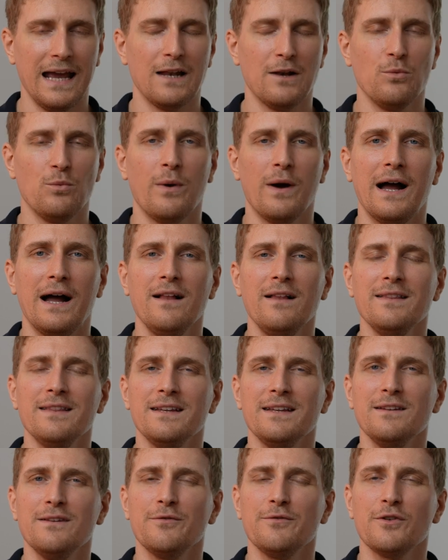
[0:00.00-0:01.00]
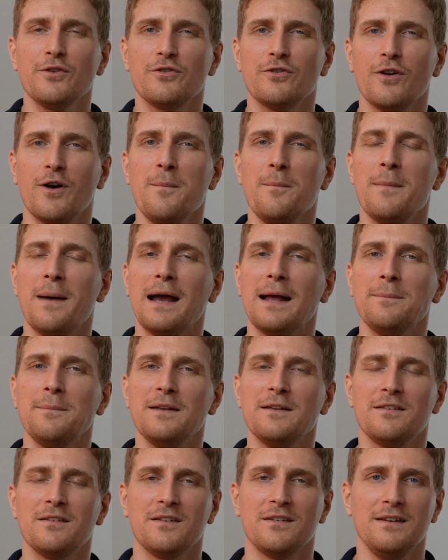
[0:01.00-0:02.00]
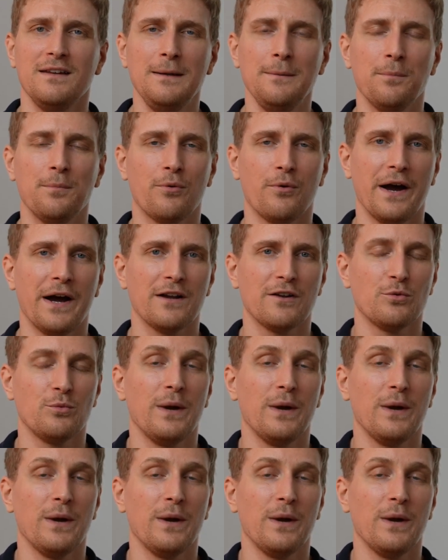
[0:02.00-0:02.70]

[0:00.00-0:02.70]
And while this for some might be a steep price,